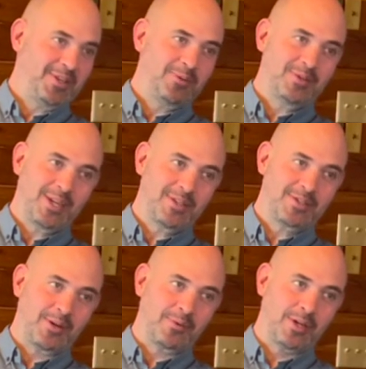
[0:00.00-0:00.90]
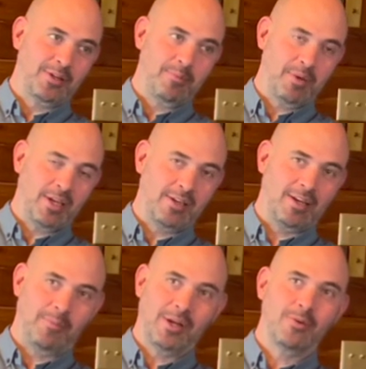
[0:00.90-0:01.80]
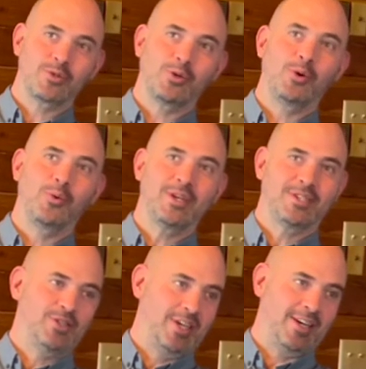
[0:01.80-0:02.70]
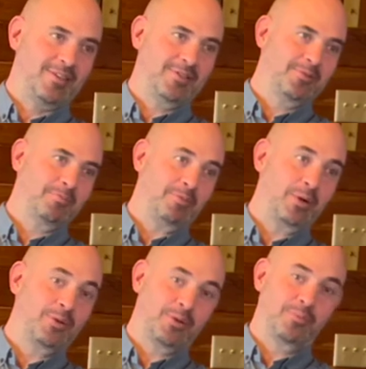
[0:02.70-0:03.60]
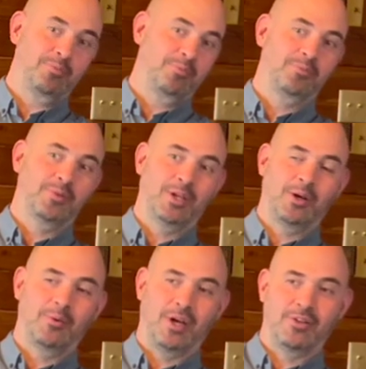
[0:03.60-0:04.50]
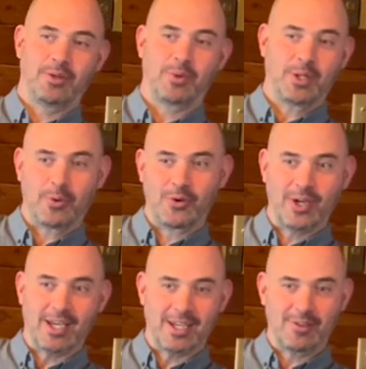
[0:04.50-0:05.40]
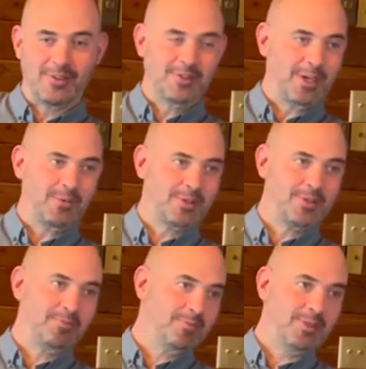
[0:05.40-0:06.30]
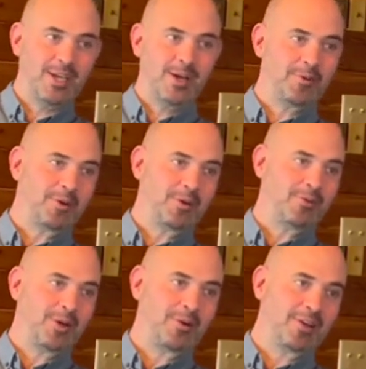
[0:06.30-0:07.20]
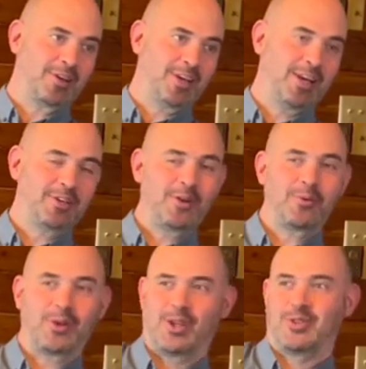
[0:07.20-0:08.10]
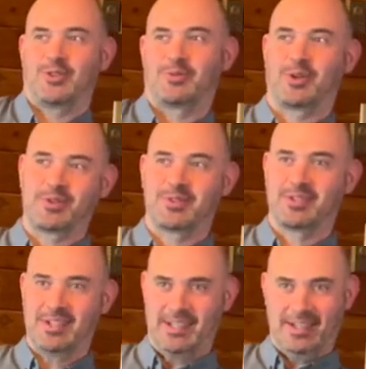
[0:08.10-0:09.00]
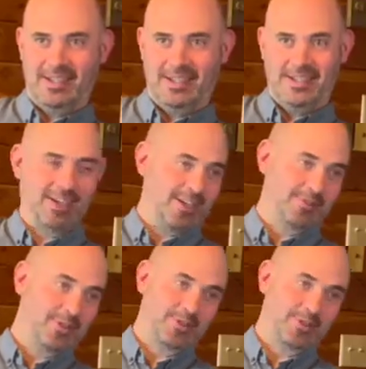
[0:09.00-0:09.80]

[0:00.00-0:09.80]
I don't think so at the minute. I mean, it was always the chat. Both of them, you know, I think when they were really little, they would, yeah, I'm going to be a farrier. And I don't know whether that's just because, yeah, they